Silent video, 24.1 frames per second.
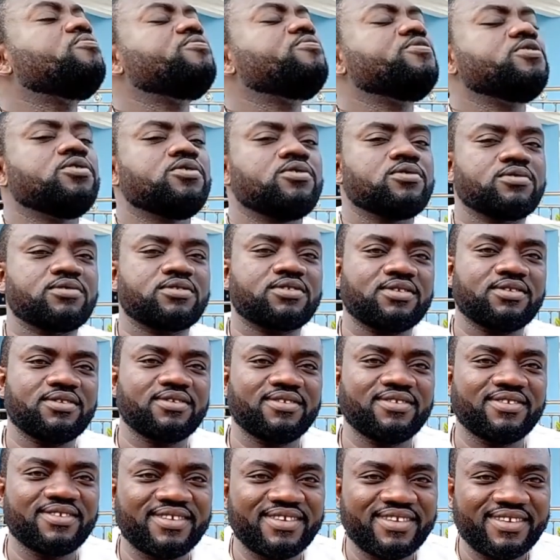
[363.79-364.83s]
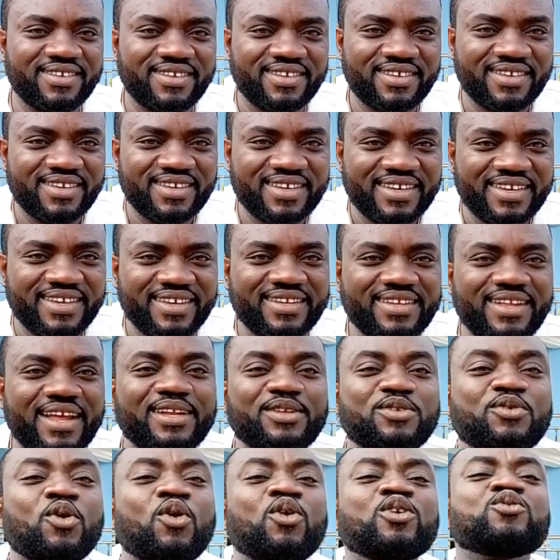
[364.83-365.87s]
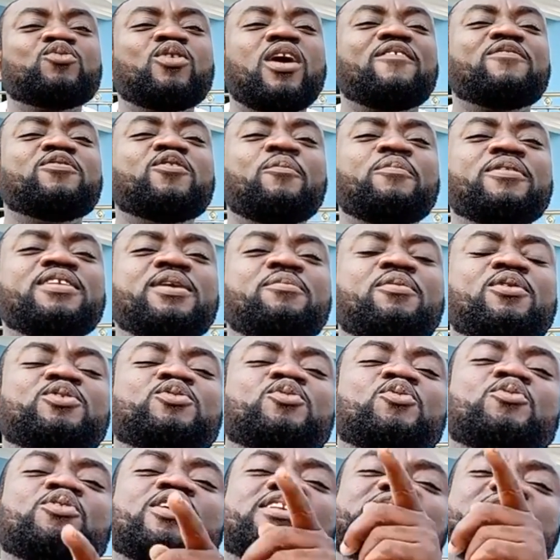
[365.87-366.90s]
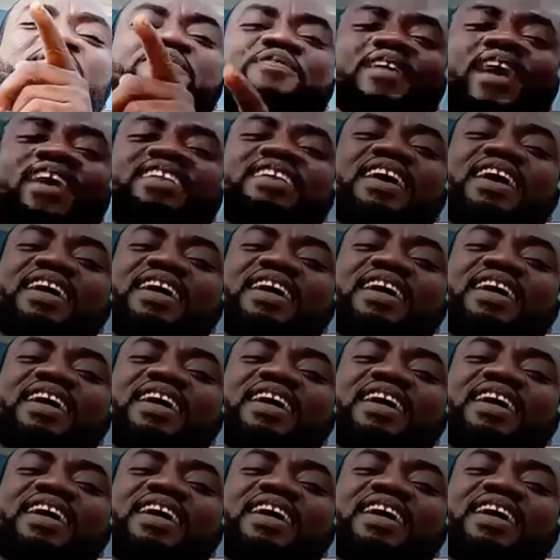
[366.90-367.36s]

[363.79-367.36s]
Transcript: obvious that those who have not been able to rectify